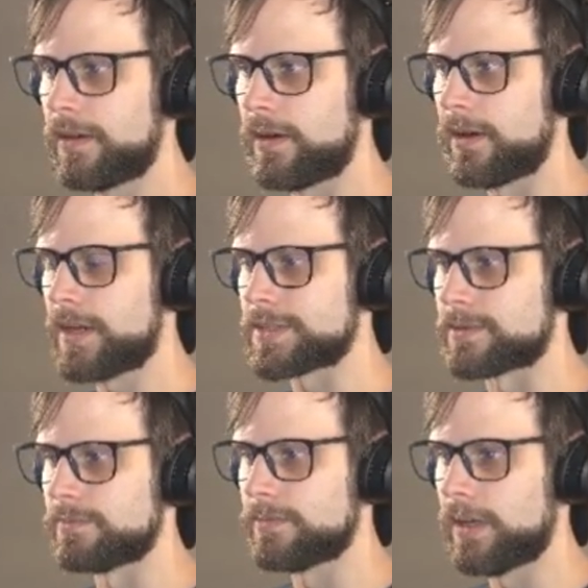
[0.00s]

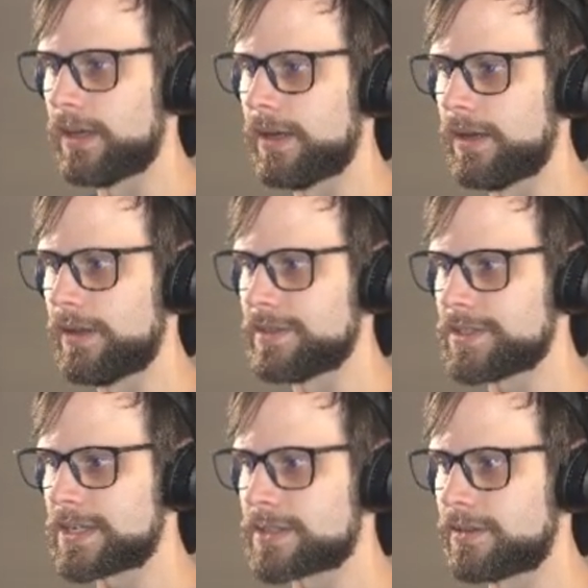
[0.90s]
Awesome. Uh, this
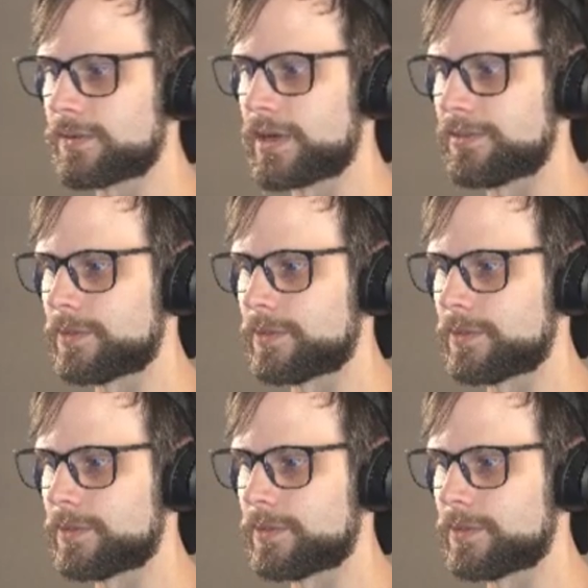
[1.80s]
is actually great.